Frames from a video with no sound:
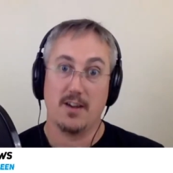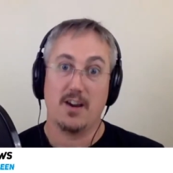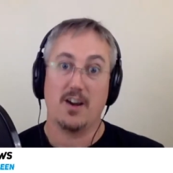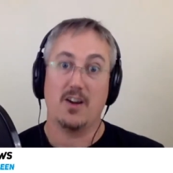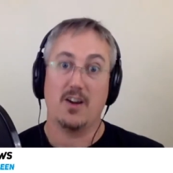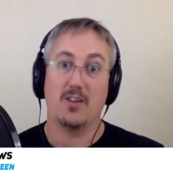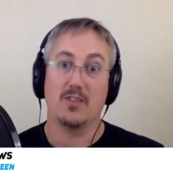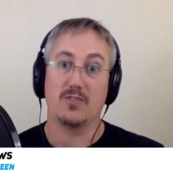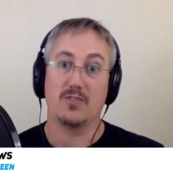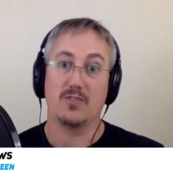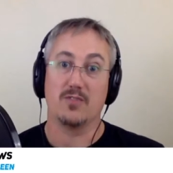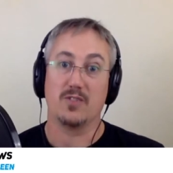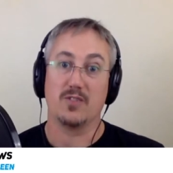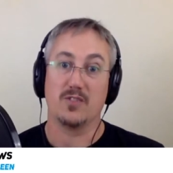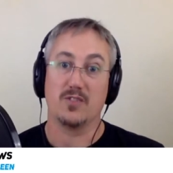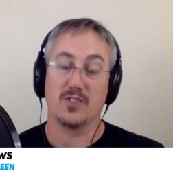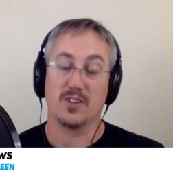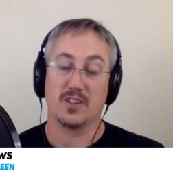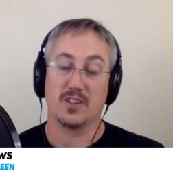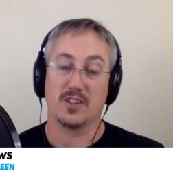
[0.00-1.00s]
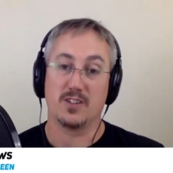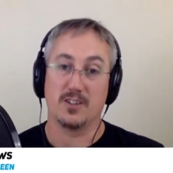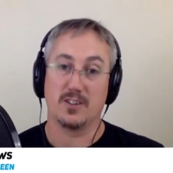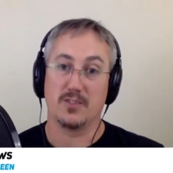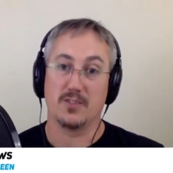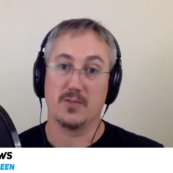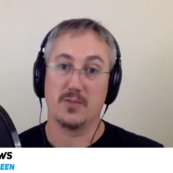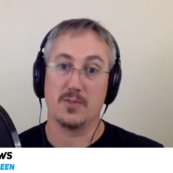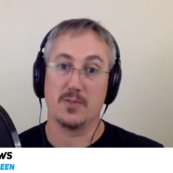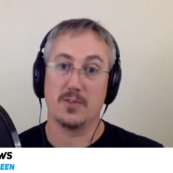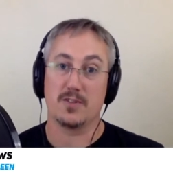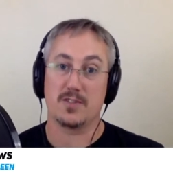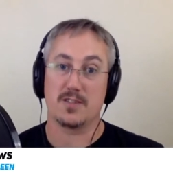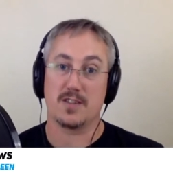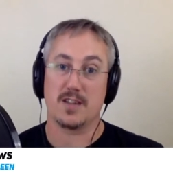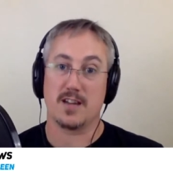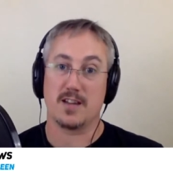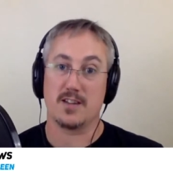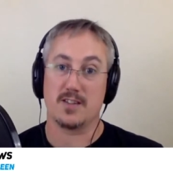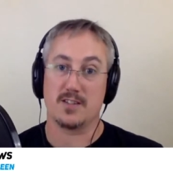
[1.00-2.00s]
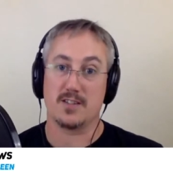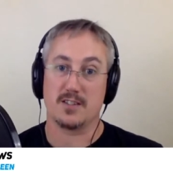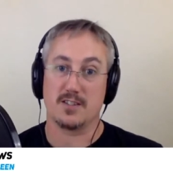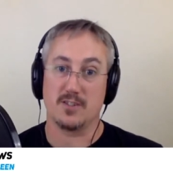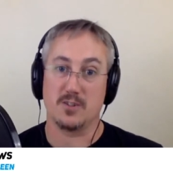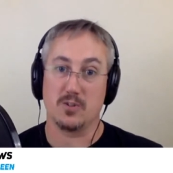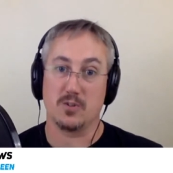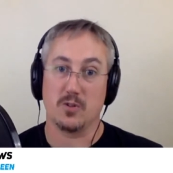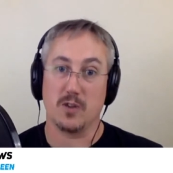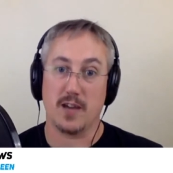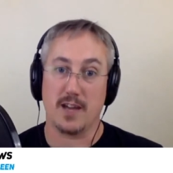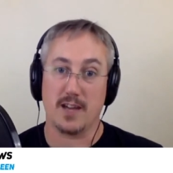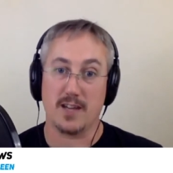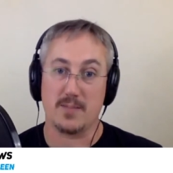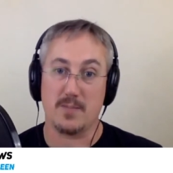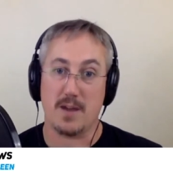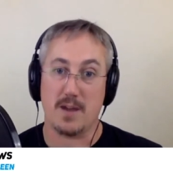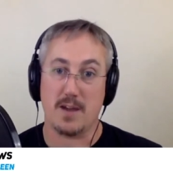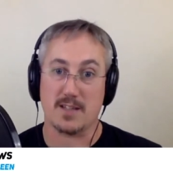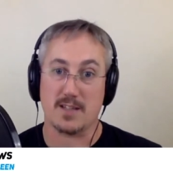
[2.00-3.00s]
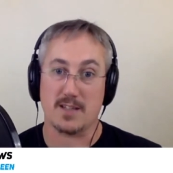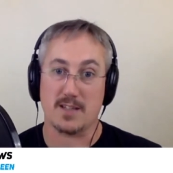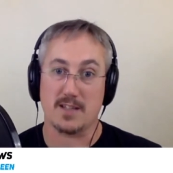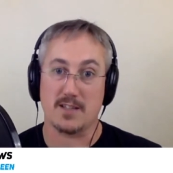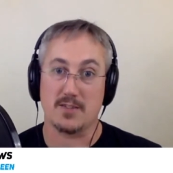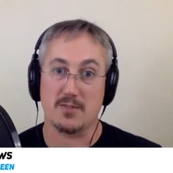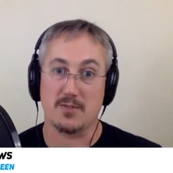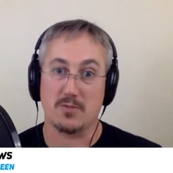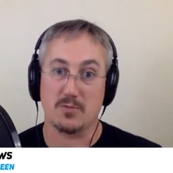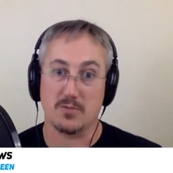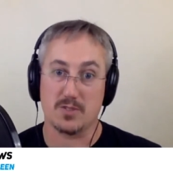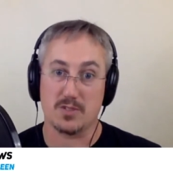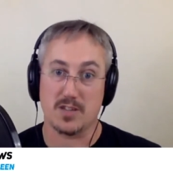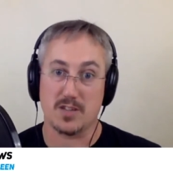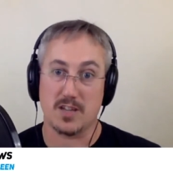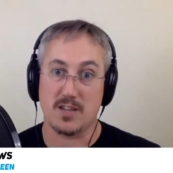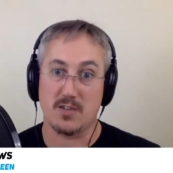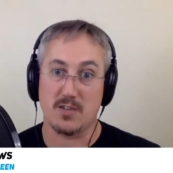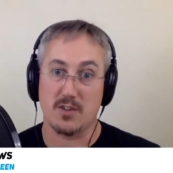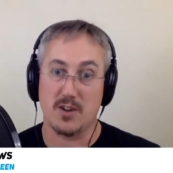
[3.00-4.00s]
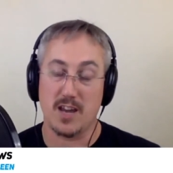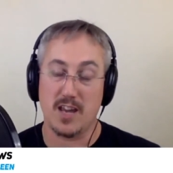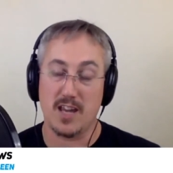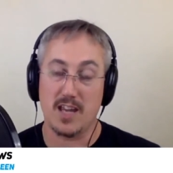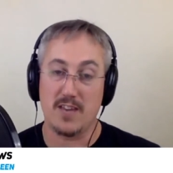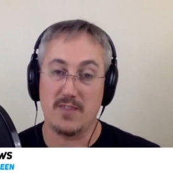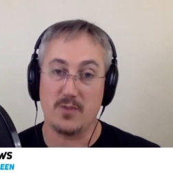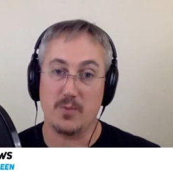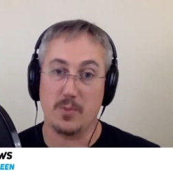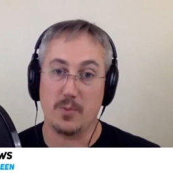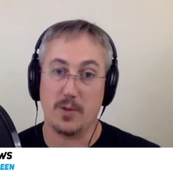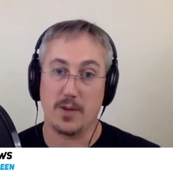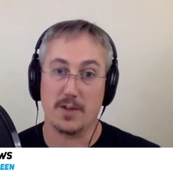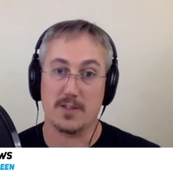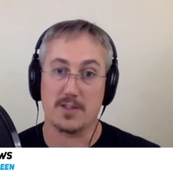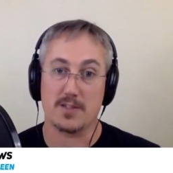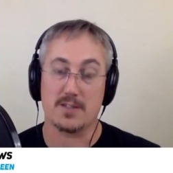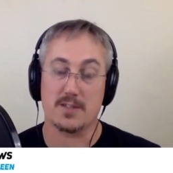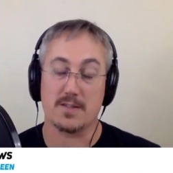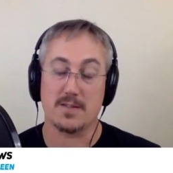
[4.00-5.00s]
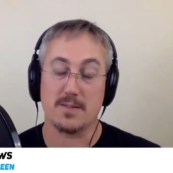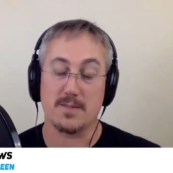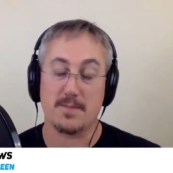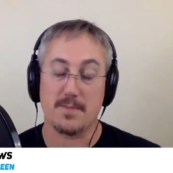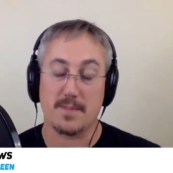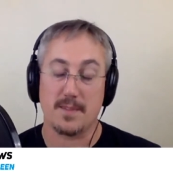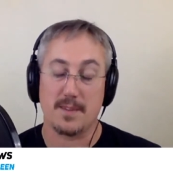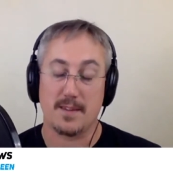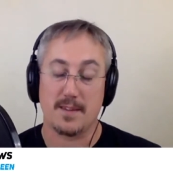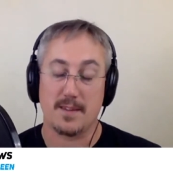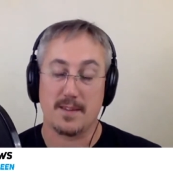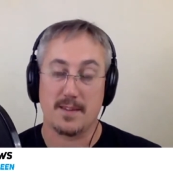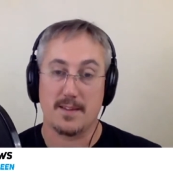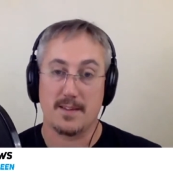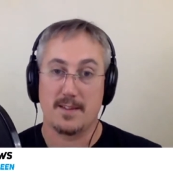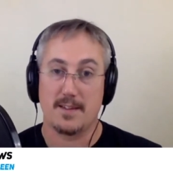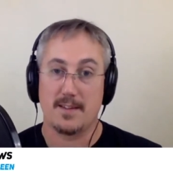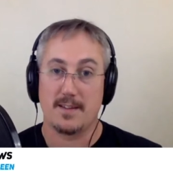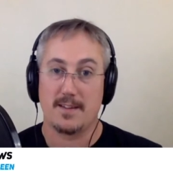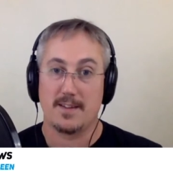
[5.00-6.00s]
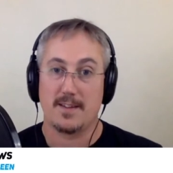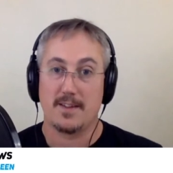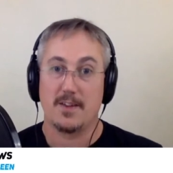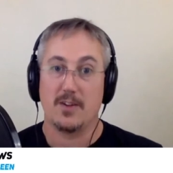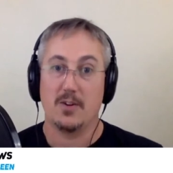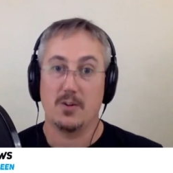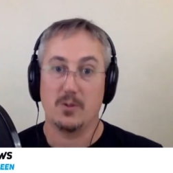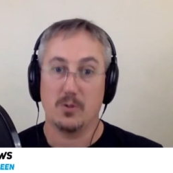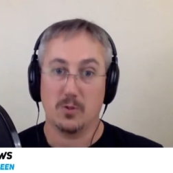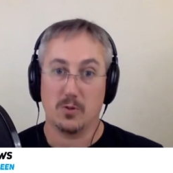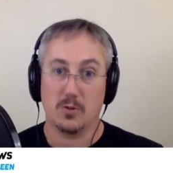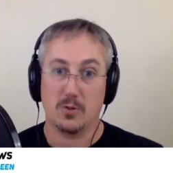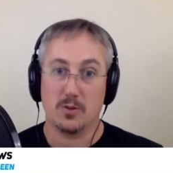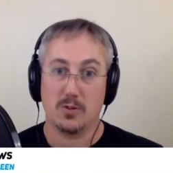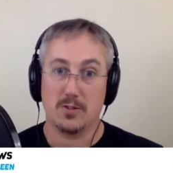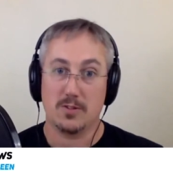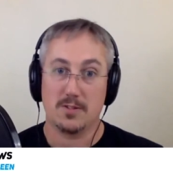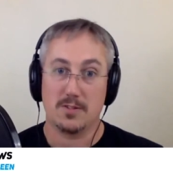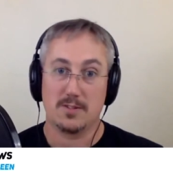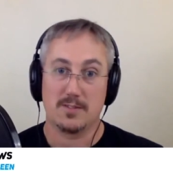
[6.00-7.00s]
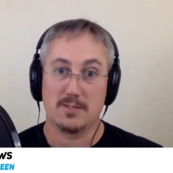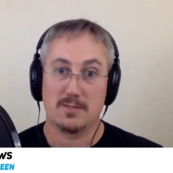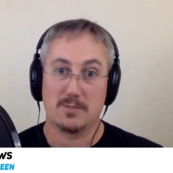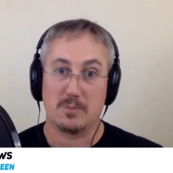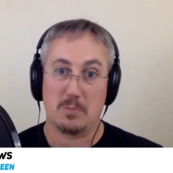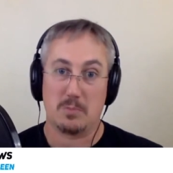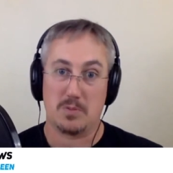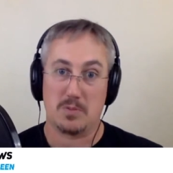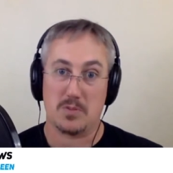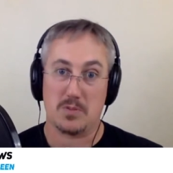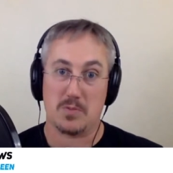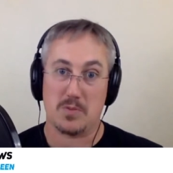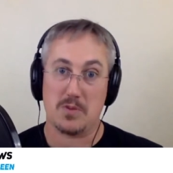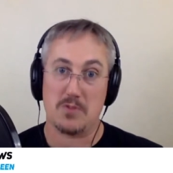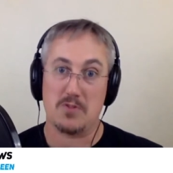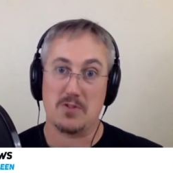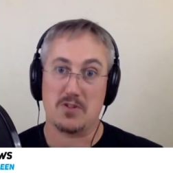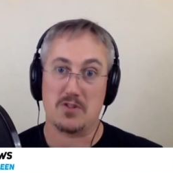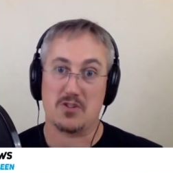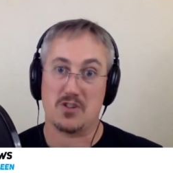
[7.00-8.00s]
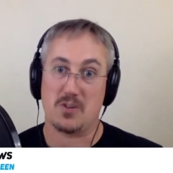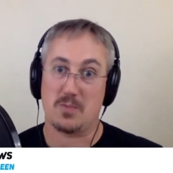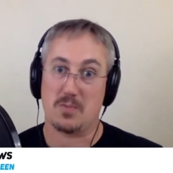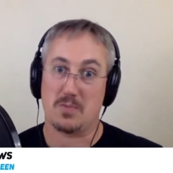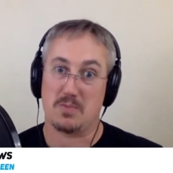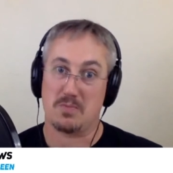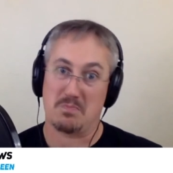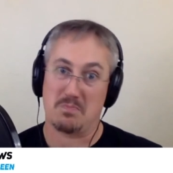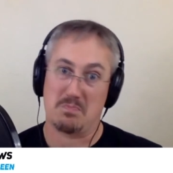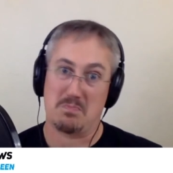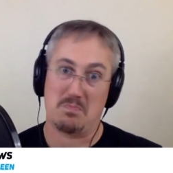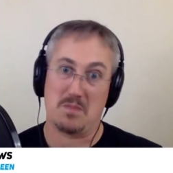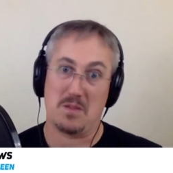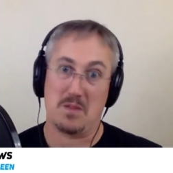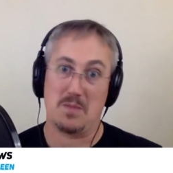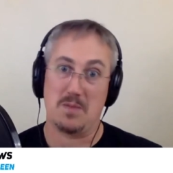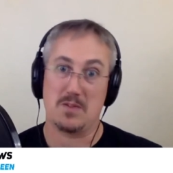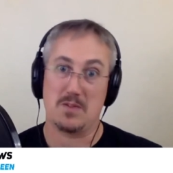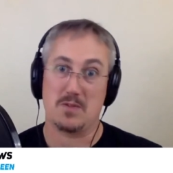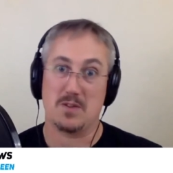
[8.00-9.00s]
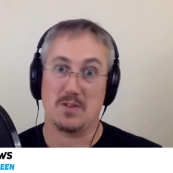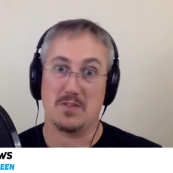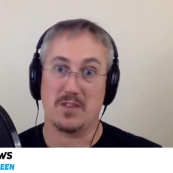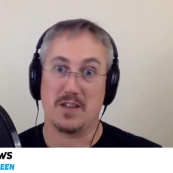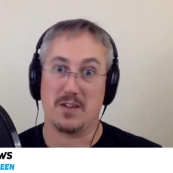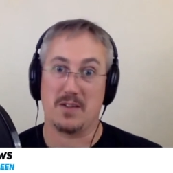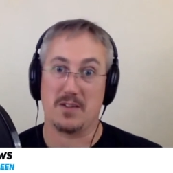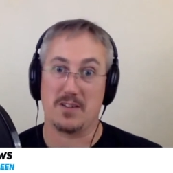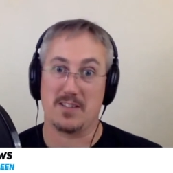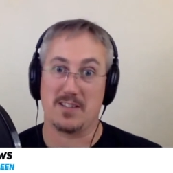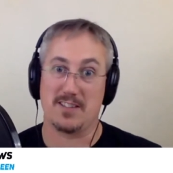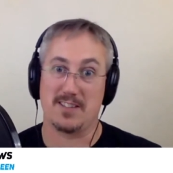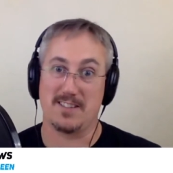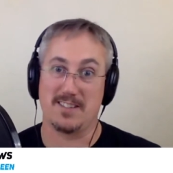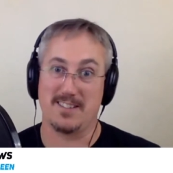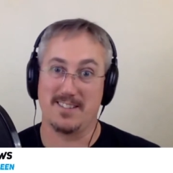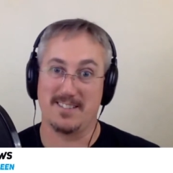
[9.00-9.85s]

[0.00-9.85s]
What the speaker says: of the government and your headmaster, who will say you're an evil person, or postpone your trip maybe 12 hours.